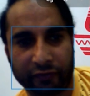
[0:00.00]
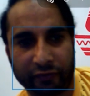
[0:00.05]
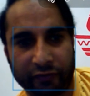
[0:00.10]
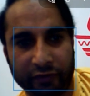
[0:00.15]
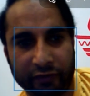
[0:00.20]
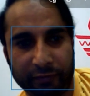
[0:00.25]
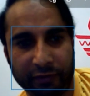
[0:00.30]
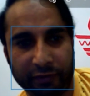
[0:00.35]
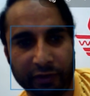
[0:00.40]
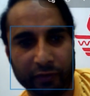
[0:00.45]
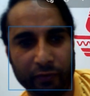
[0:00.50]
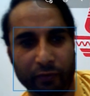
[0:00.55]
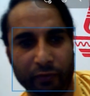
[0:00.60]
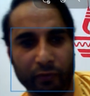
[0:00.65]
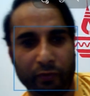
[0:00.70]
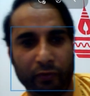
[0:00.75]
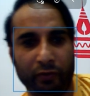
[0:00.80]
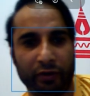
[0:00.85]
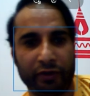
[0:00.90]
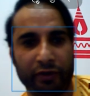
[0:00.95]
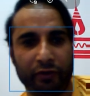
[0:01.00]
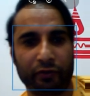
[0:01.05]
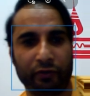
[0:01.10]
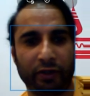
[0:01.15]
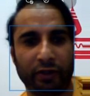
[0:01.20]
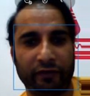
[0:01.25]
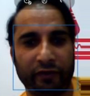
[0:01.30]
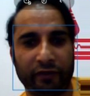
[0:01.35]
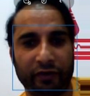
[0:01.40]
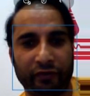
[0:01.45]
the CPU
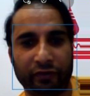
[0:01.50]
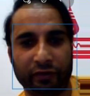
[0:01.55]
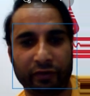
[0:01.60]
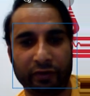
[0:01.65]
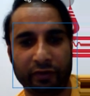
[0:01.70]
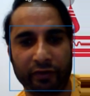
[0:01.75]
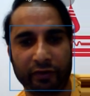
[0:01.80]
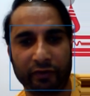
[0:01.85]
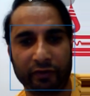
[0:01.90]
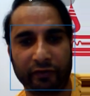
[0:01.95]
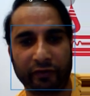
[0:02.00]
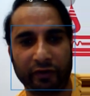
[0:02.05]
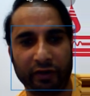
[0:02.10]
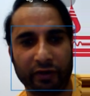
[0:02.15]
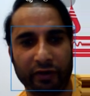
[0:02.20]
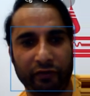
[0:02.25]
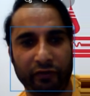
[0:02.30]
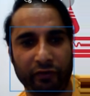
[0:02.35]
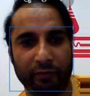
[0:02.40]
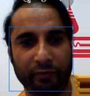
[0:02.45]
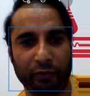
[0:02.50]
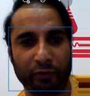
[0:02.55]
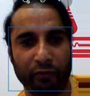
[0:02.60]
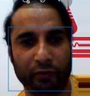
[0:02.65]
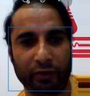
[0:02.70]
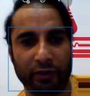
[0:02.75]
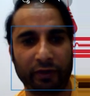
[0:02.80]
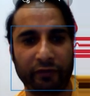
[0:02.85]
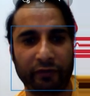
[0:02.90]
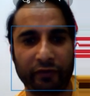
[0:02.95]
utilization, you'll see CPU
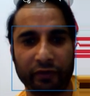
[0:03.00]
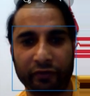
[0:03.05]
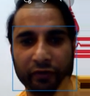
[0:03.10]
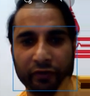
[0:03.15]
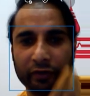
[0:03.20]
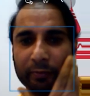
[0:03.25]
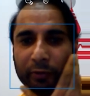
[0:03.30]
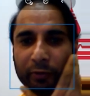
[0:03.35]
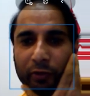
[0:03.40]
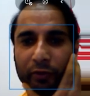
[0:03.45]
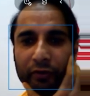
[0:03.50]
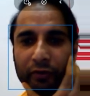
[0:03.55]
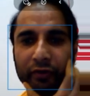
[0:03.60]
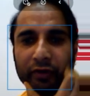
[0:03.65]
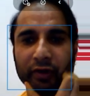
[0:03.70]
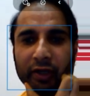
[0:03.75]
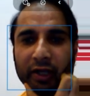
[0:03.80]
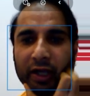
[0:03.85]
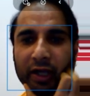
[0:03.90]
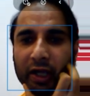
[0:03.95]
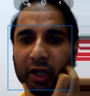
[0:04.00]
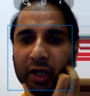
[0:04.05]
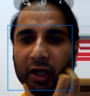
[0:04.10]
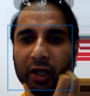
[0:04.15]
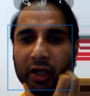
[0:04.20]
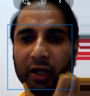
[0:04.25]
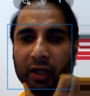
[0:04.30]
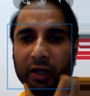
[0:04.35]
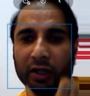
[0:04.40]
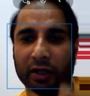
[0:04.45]
utilization report,
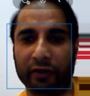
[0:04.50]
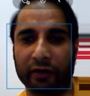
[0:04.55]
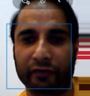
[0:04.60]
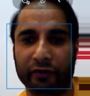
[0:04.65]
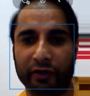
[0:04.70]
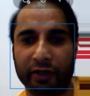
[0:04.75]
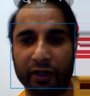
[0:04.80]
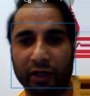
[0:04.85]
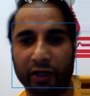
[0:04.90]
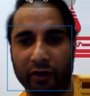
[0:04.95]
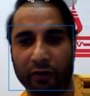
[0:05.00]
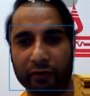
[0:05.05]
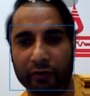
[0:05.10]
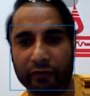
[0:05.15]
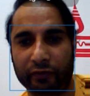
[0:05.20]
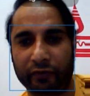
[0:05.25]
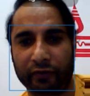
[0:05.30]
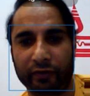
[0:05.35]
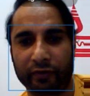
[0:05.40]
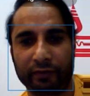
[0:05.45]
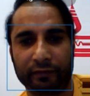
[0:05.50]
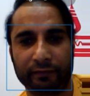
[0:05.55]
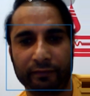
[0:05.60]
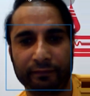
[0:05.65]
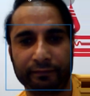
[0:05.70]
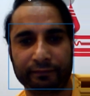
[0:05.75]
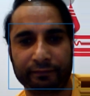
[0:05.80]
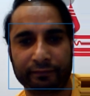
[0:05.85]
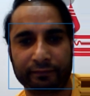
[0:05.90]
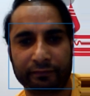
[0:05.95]
last 3 hours.
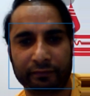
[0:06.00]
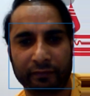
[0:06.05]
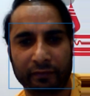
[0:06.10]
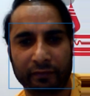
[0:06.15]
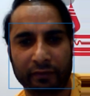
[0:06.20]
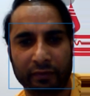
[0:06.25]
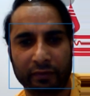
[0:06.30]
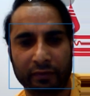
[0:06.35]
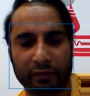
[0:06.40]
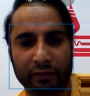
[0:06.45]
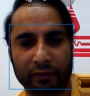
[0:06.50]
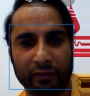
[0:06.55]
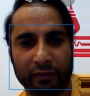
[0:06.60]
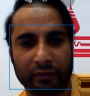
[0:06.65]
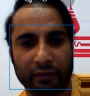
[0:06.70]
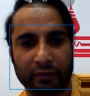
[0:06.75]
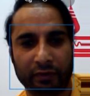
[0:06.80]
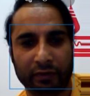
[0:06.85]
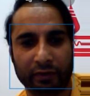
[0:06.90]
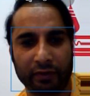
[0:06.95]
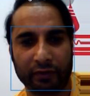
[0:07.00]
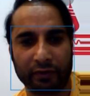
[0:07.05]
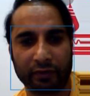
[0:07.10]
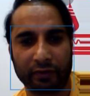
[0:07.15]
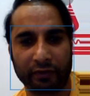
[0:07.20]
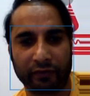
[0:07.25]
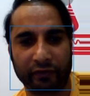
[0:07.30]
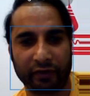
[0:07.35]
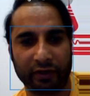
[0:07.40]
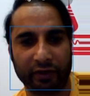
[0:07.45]
You
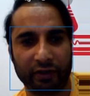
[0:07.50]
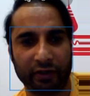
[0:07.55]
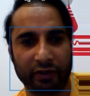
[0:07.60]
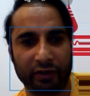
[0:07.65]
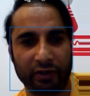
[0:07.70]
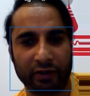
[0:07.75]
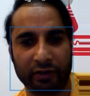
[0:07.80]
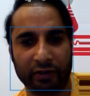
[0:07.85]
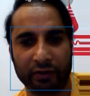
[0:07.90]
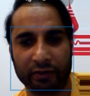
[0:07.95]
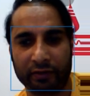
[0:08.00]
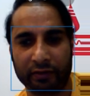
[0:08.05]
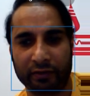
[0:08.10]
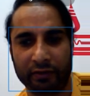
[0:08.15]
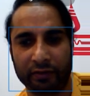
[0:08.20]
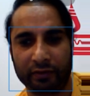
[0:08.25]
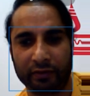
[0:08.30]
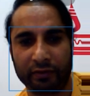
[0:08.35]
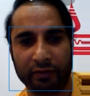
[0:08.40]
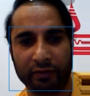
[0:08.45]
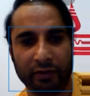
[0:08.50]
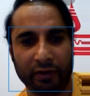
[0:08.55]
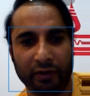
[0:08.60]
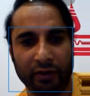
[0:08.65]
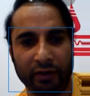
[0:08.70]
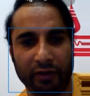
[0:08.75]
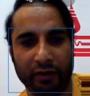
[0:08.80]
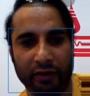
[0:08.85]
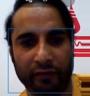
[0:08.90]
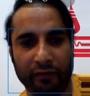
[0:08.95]
can see here.
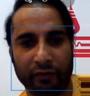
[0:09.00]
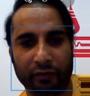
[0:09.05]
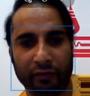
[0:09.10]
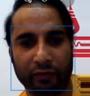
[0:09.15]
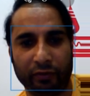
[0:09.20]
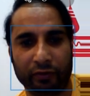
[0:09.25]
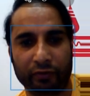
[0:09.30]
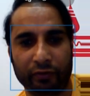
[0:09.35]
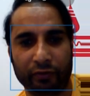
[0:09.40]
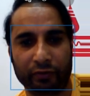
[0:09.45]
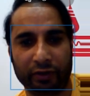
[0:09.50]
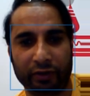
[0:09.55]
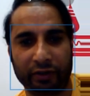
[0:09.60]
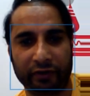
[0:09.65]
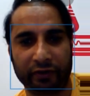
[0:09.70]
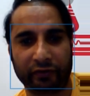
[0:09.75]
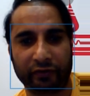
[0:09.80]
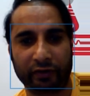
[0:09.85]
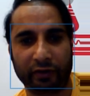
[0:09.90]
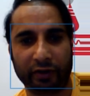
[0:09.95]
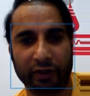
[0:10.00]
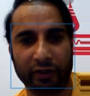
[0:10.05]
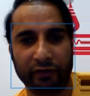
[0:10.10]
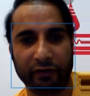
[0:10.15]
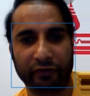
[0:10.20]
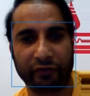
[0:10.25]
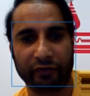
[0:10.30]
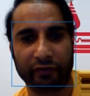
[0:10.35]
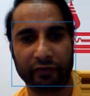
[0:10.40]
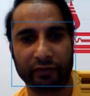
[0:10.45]
If you go to the disk
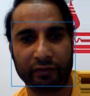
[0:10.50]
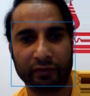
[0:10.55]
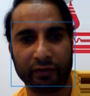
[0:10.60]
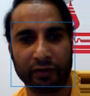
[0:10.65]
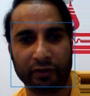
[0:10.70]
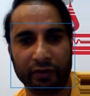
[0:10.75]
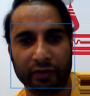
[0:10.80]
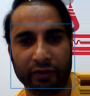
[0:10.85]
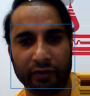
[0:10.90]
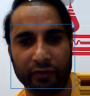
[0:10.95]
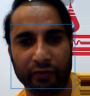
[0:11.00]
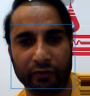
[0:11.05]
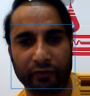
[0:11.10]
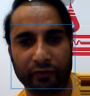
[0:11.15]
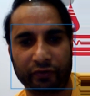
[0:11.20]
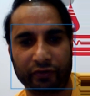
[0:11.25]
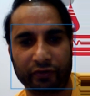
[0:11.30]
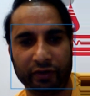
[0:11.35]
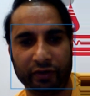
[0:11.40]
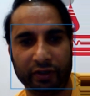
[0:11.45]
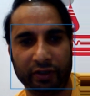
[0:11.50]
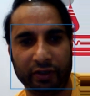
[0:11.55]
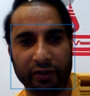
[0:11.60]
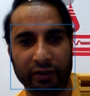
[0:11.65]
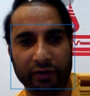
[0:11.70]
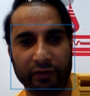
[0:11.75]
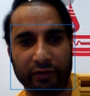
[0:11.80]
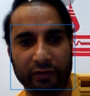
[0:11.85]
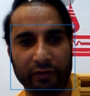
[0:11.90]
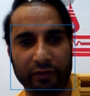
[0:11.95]
reads, you see
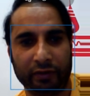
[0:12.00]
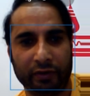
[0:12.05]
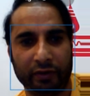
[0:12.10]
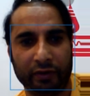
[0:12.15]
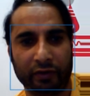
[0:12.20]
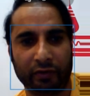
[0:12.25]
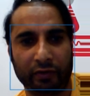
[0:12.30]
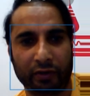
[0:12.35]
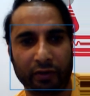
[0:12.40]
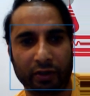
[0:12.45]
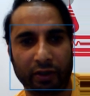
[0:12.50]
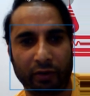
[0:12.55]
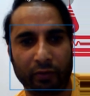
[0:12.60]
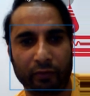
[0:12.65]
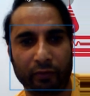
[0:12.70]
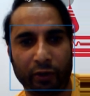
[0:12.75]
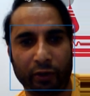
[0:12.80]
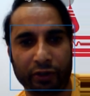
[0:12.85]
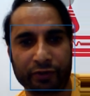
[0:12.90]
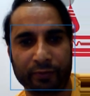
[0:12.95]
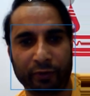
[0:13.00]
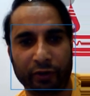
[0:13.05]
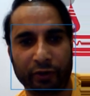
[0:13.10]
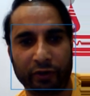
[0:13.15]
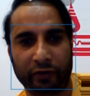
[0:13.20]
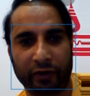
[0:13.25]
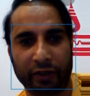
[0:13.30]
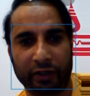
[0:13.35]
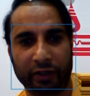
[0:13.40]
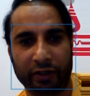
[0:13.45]
CloudWatch
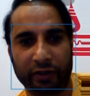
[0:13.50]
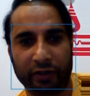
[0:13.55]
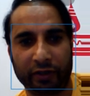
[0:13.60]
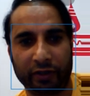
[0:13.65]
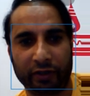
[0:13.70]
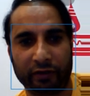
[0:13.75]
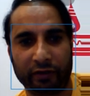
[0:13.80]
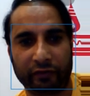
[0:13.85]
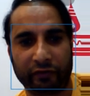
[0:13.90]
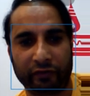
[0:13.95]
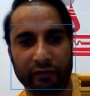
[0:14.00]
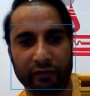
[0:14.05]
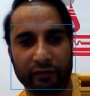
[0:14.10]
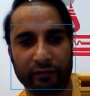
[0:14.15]
monitoring details,